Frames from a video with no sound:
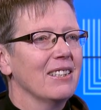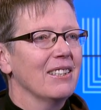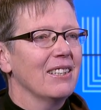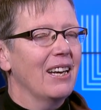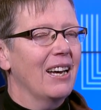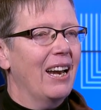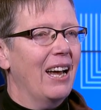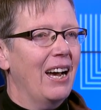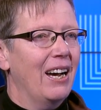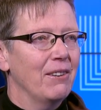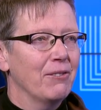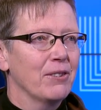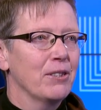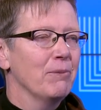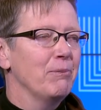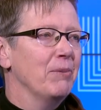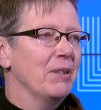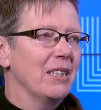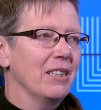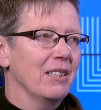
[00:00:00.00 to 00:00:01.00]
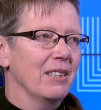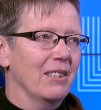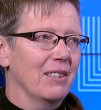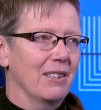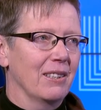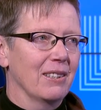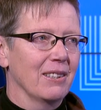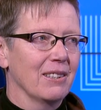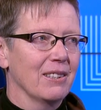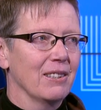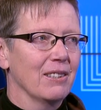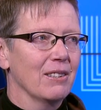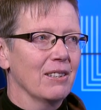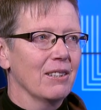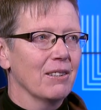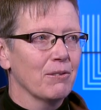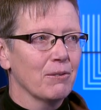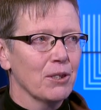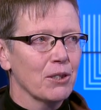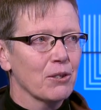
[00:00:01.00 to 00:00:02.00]
that have to be
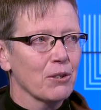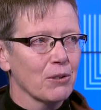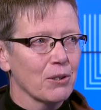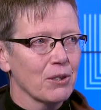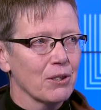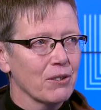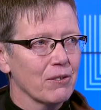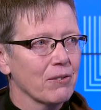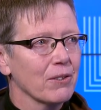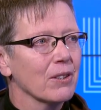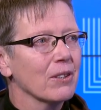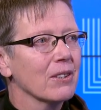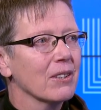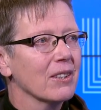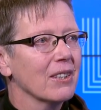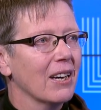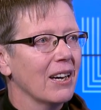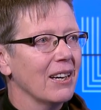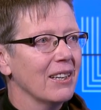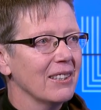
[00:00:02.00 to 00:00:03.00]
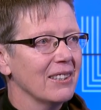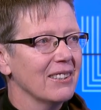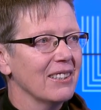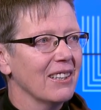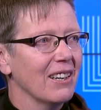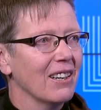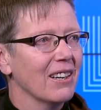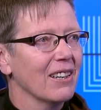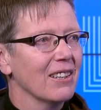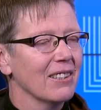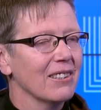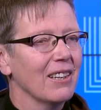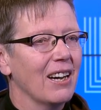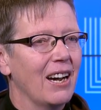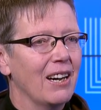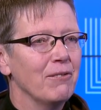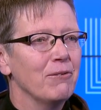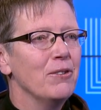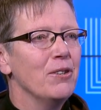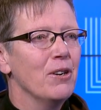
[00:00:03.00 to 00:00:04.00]
resourceful, that are
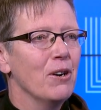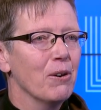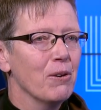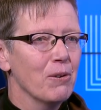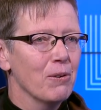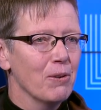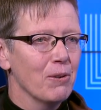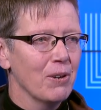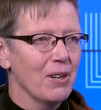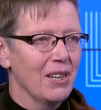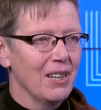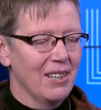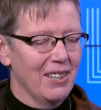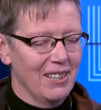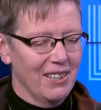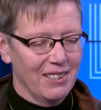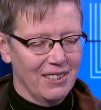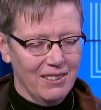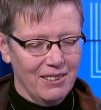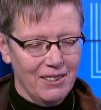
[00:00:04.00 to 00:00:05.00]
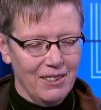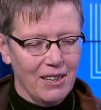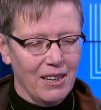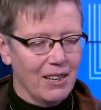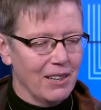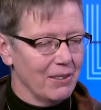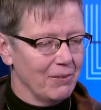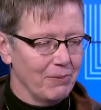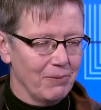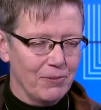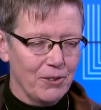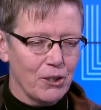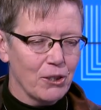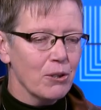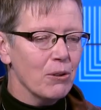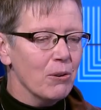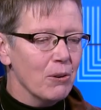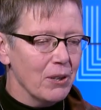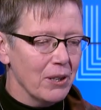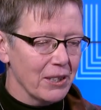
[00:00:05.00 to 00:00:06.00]
have no um,
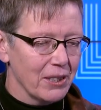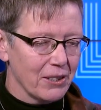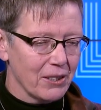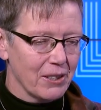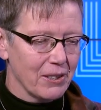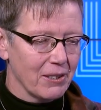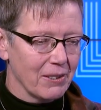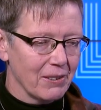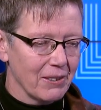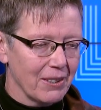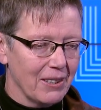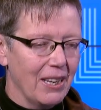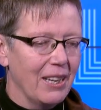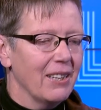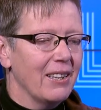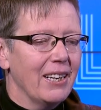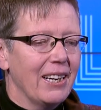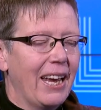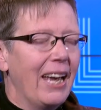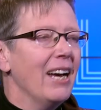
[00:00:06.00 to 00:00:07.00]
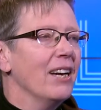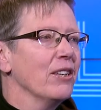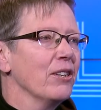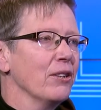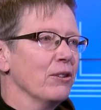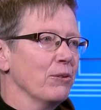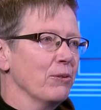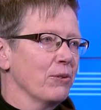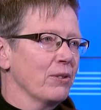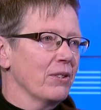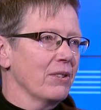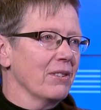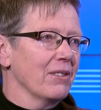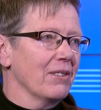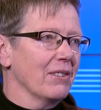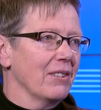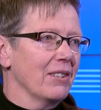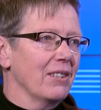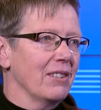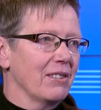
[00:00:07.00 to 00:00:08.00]
choice. They, they can't use
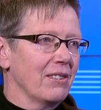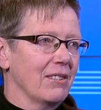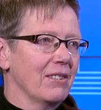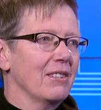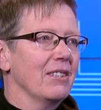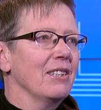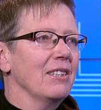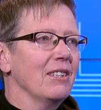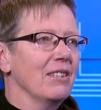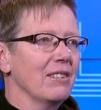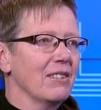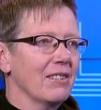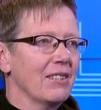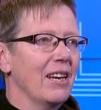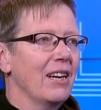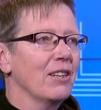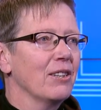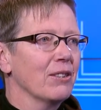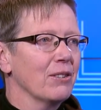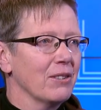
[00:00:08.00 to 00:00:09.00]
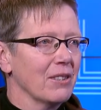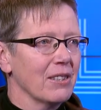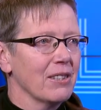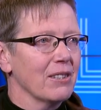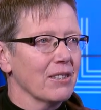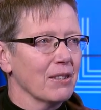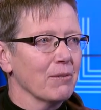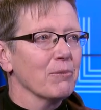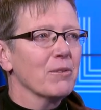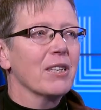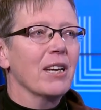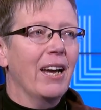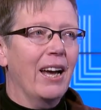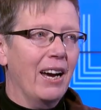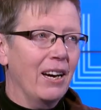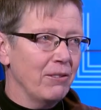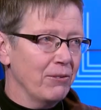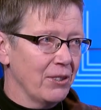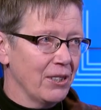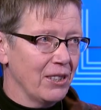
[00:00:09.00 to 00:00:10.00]
this the standard systems. They
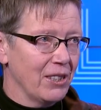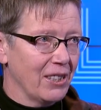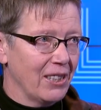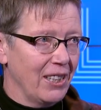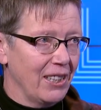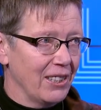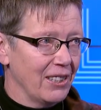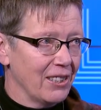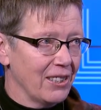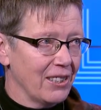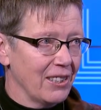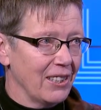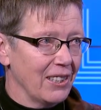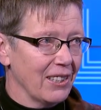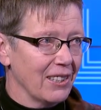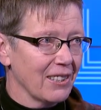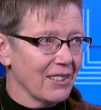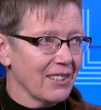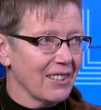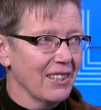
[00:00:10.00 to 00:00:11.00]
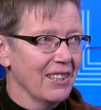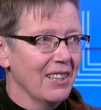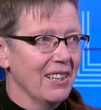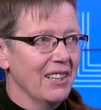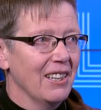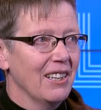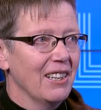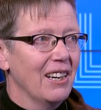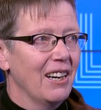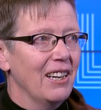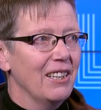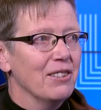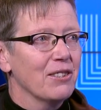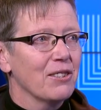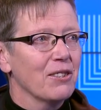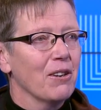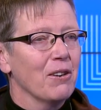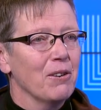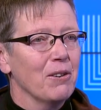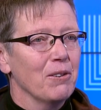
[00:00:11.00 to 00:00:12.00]
have to change things. And
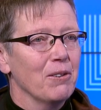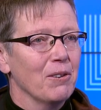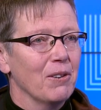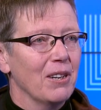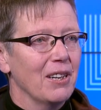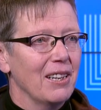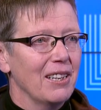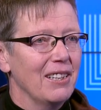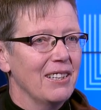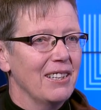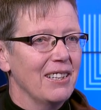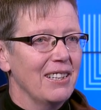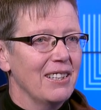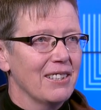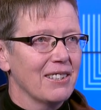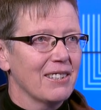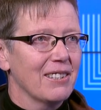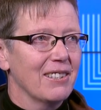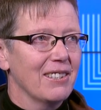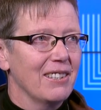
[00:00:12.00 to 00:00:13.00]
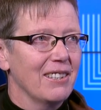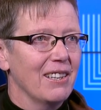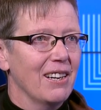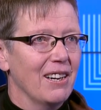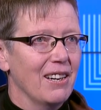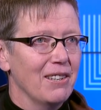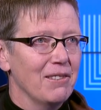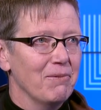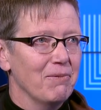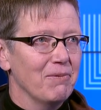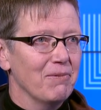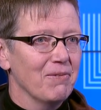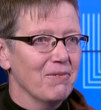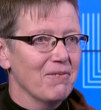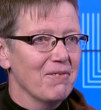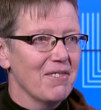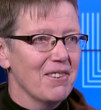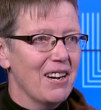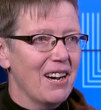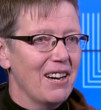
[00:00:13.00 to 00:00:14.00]
so it, it's um,
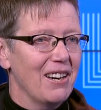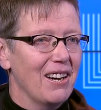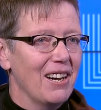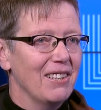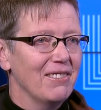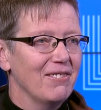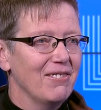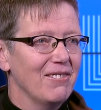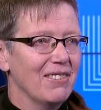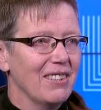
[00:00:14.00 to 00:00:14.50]
I, I,